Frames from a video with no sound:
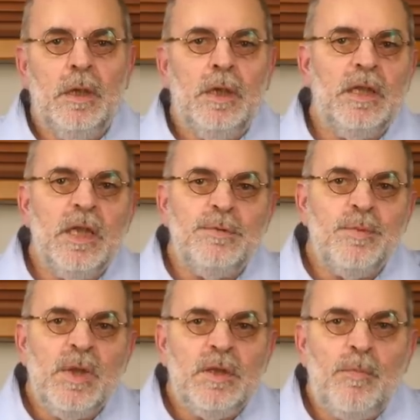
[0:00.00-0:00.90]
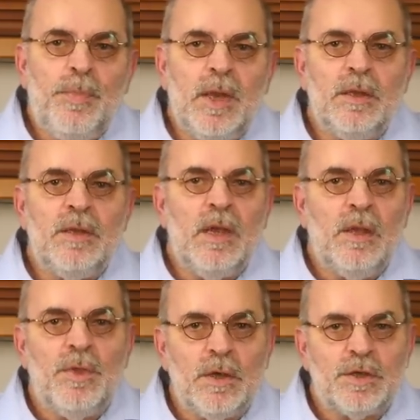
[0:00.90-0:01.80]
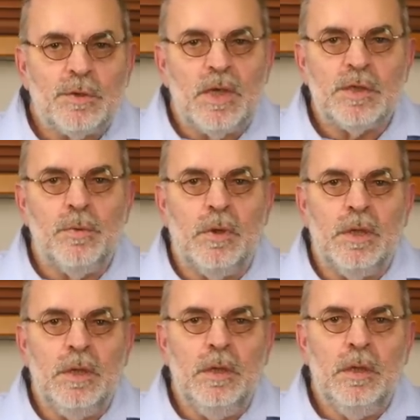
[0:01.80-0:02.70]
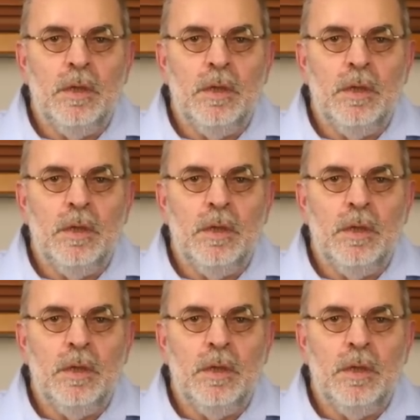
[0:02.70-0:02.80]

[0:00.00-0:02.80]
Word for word: It keeps me independent and thus trustworthy.